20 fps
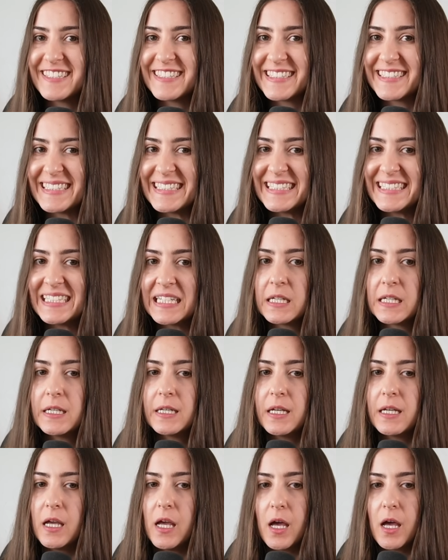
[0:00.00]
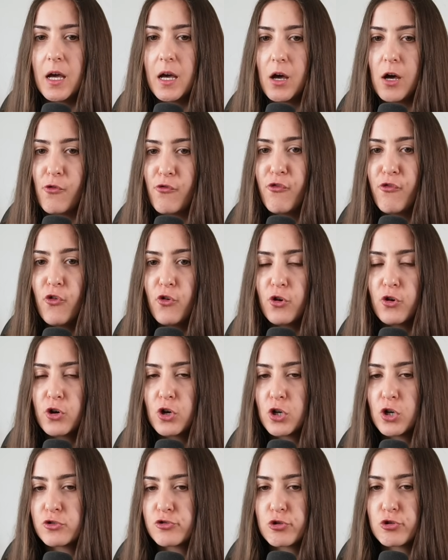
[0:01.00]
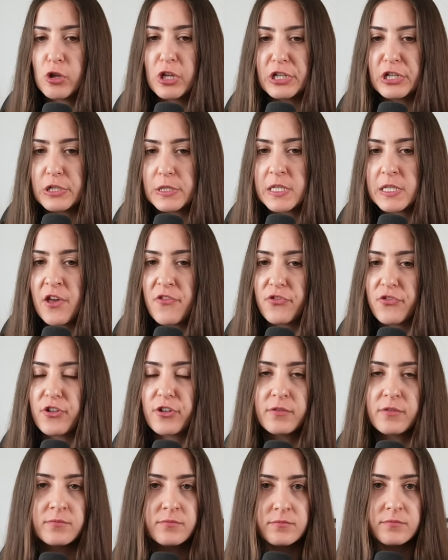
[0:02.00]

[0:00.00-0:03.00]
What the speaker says: d4, controlling the center.